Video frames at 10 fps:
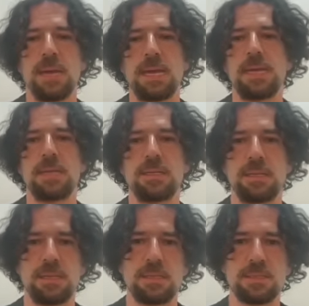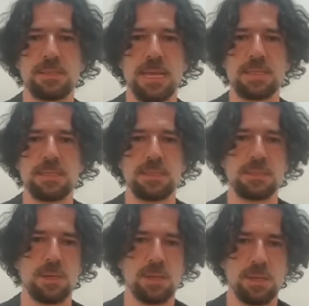and it
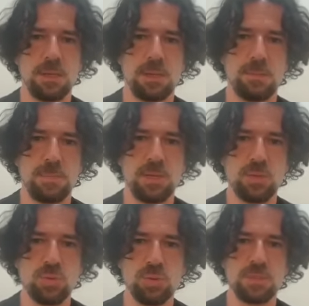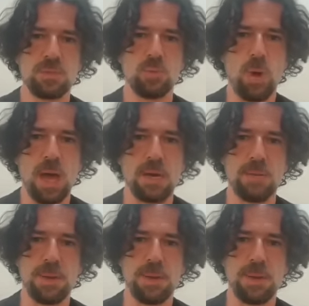sets min to 1,